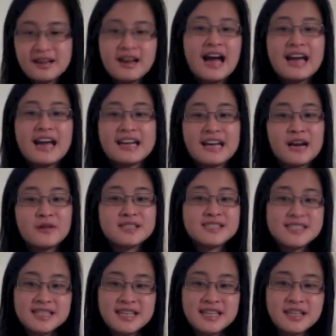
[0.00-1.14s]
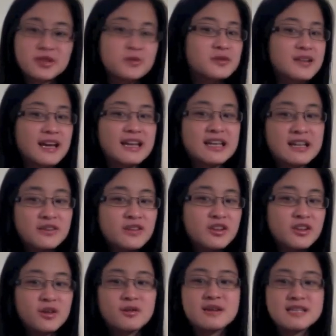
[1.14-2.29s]
I guarantee you that even
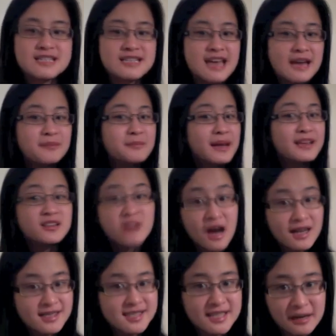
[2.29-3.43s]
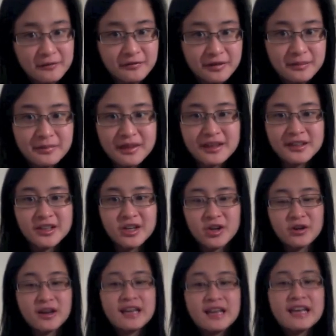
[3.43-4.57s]
though his name may not sound
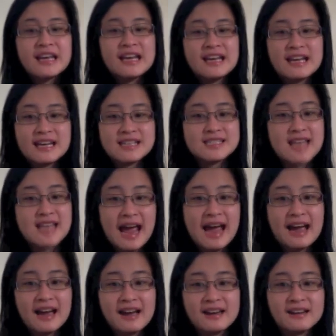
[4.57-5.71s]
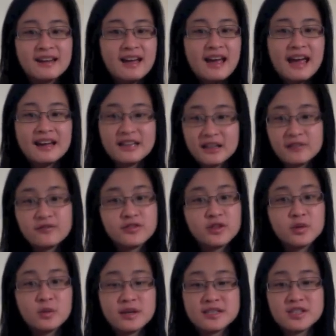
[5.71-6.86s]
familiar, he has had an
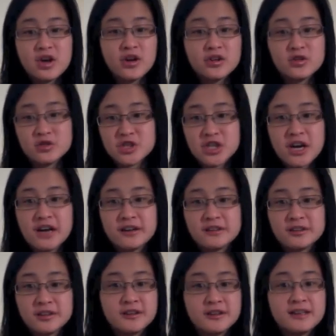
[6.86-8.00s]
influence on your childhood,